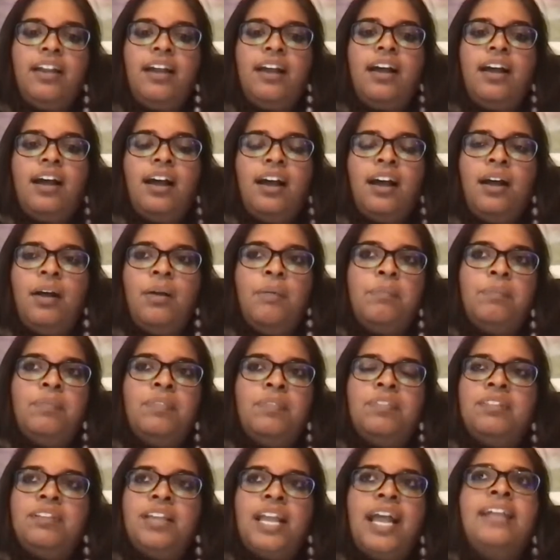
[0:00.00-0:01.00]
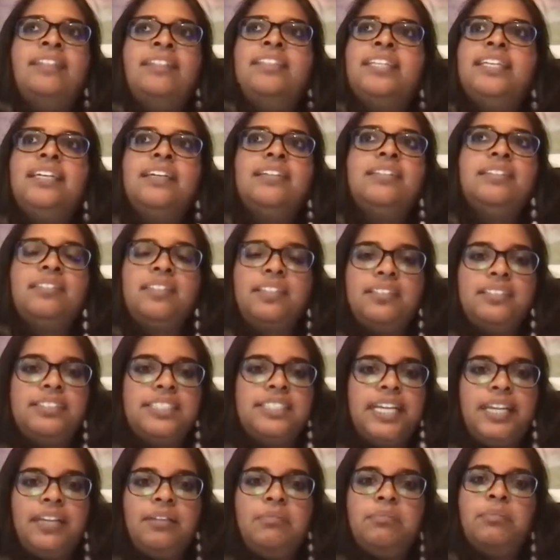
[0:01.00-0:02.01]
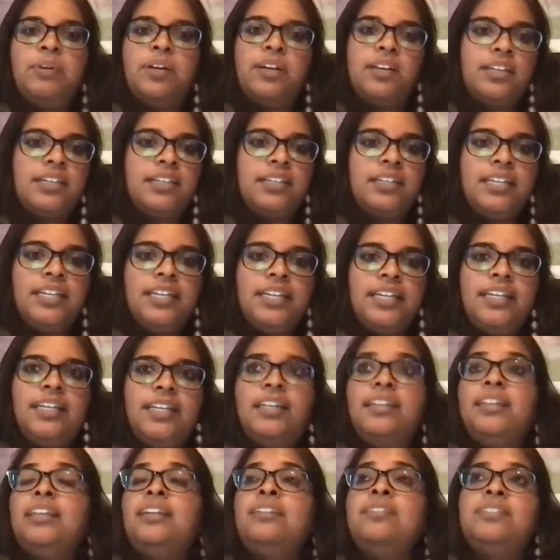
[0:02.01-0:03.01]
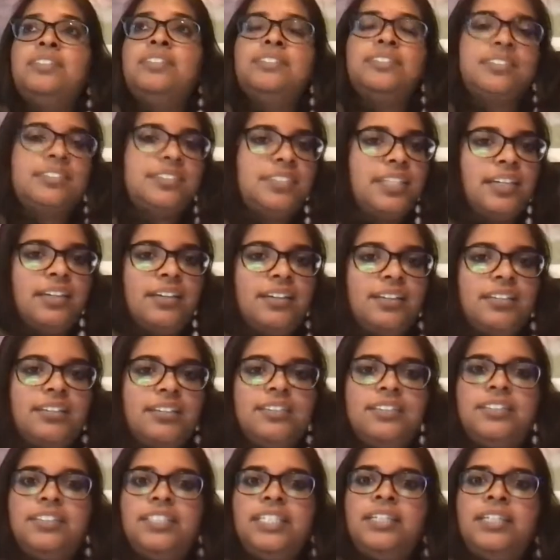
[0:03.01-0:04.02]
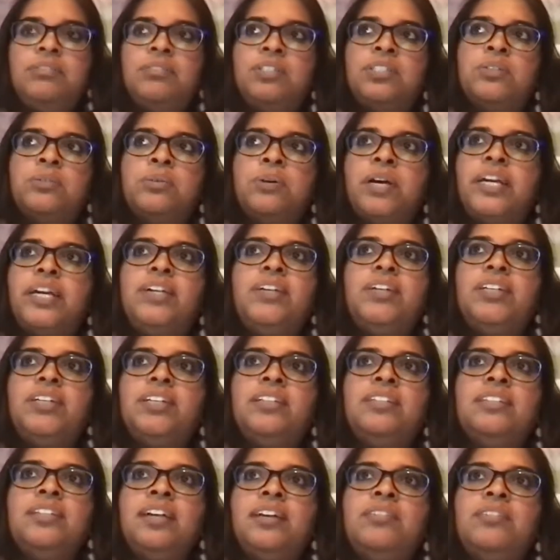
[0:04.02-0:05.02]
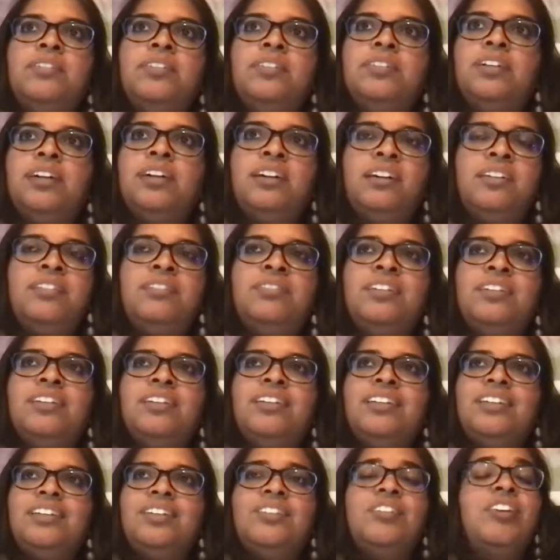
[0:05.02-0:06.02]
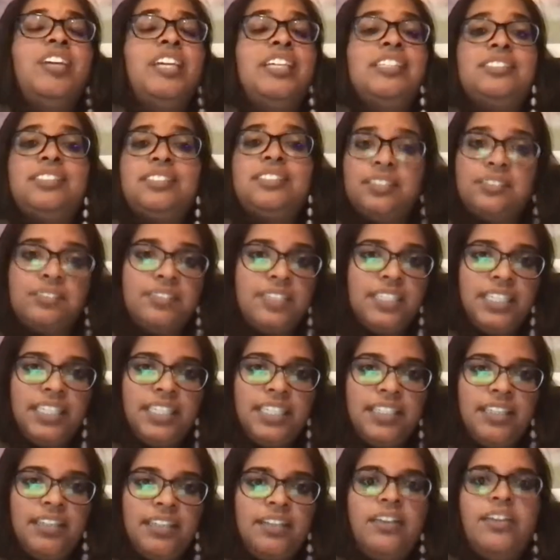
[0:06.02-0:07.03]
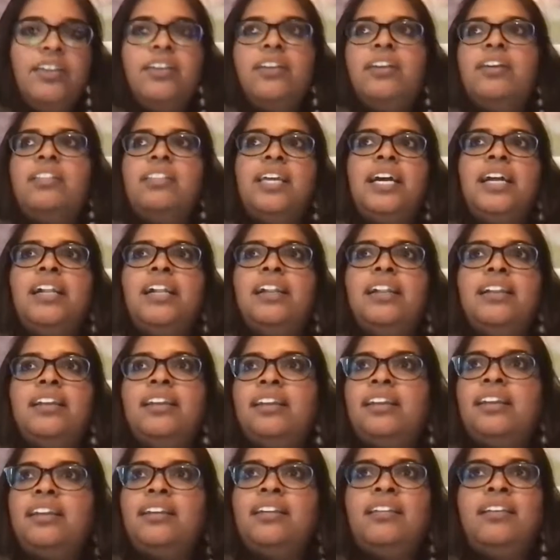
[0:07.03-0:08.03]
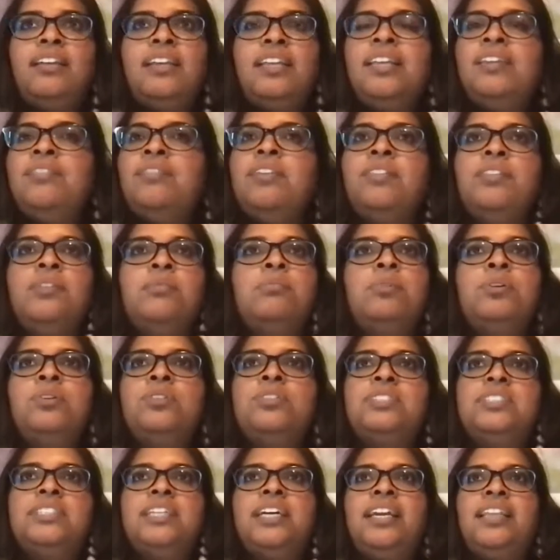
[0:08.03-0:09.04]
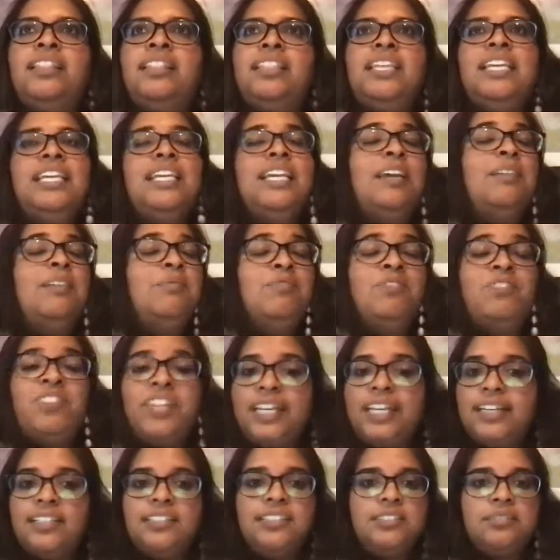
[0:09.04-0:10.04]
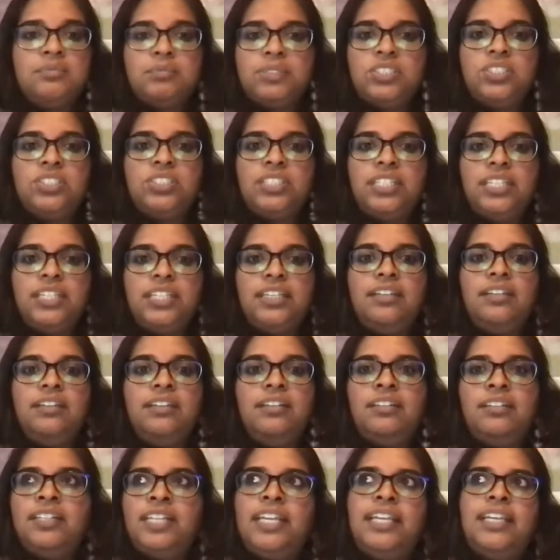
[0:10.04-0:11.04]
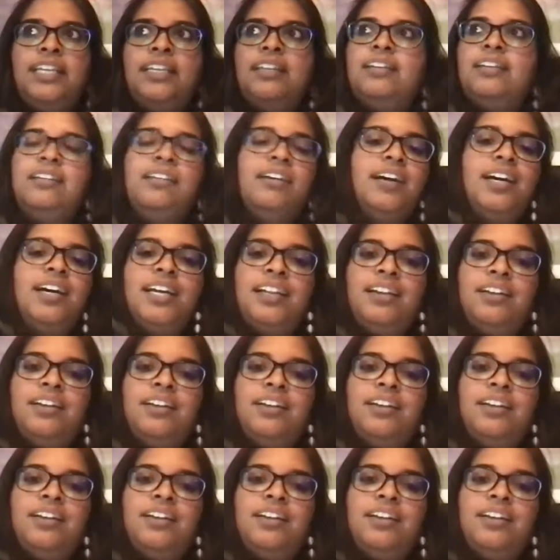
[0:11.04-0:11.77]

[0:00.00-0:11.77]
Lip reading: At the end of the day, marketing and even sales, they require a level of creativity that even the most, I think, advanced machine, they cannot